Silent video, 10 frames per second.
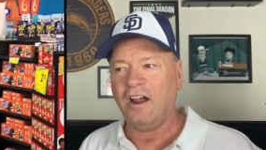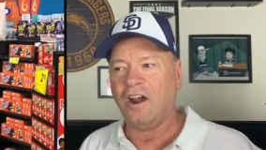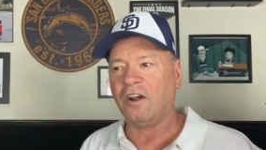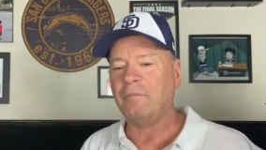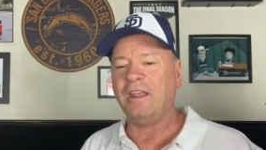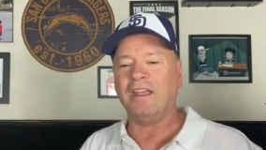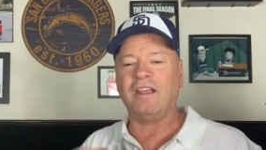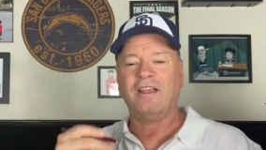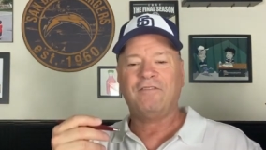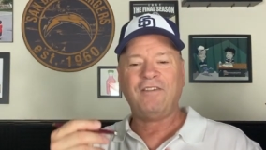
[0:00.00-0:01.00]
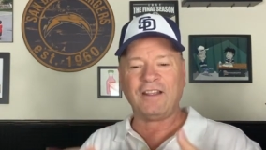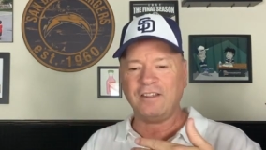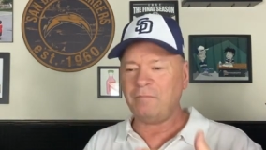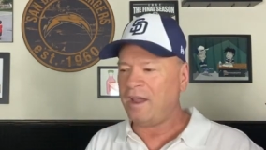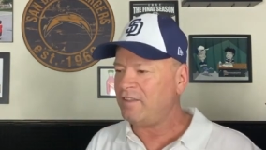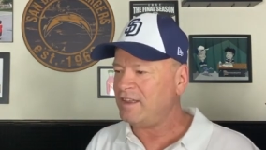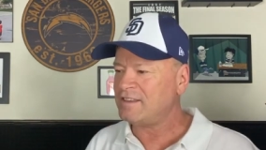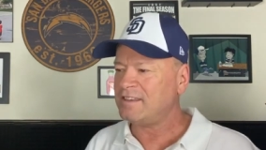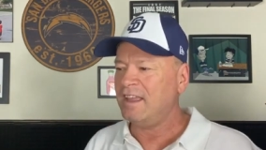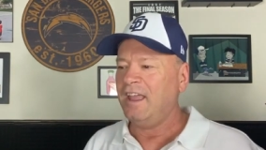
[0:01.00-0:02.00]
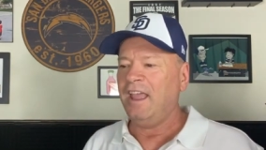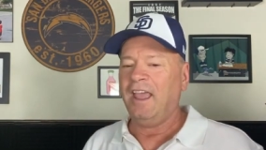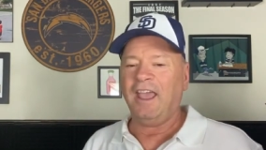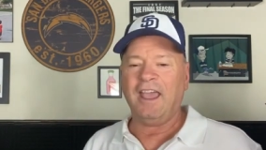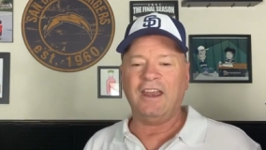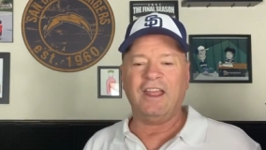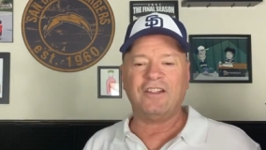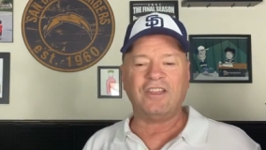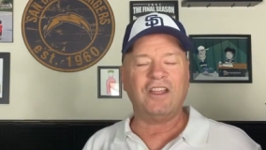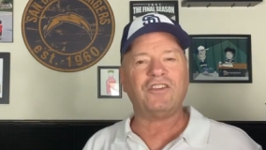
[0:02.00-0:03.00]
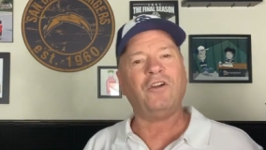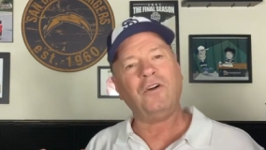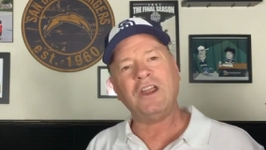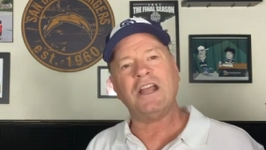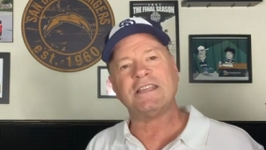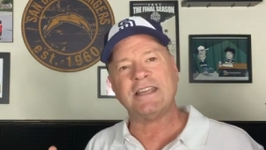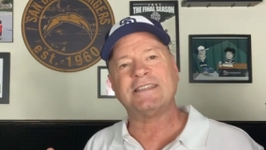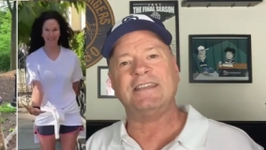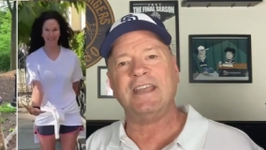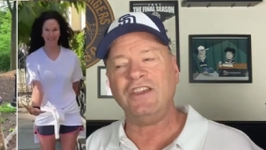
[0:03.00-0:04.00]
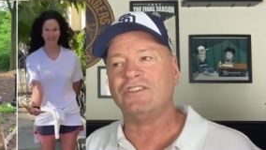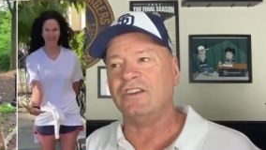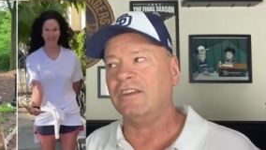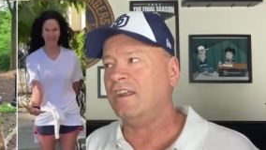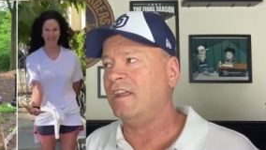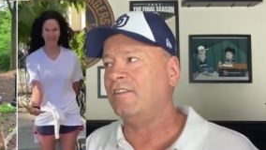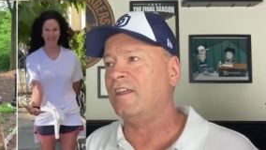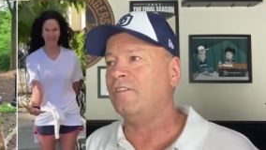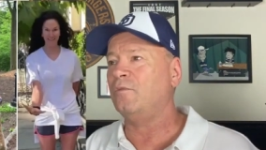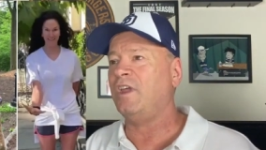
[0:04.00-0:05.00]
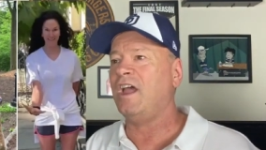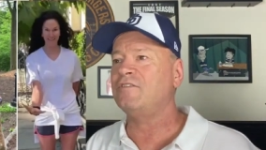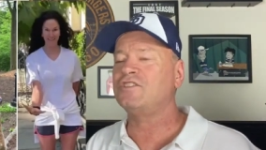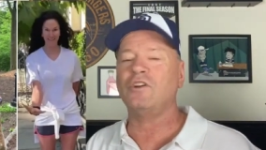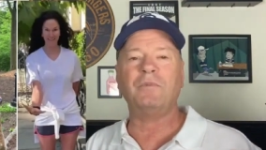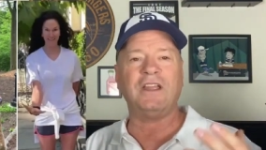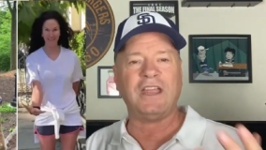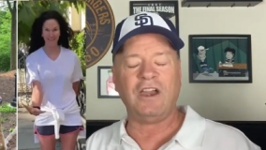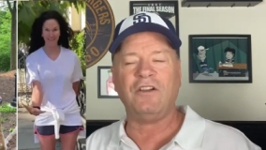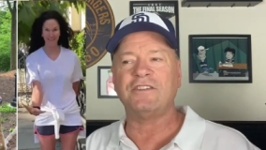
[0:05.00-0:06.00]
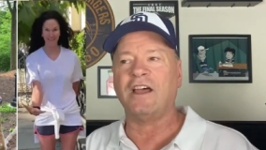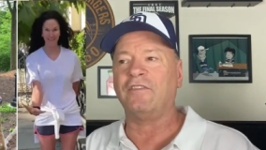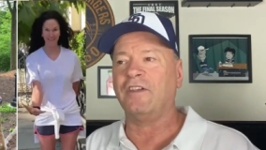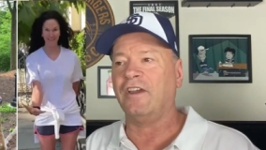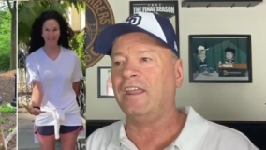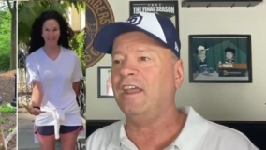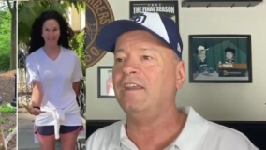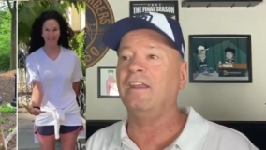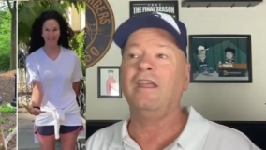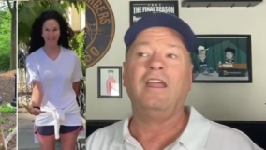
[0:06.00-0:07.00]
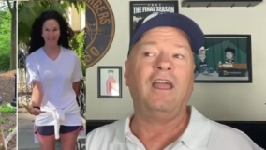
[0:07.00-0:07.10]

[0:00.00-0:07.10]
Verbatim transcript: are being affected by this, and it's hurting us as a nation that we have so many Karens out there. Again,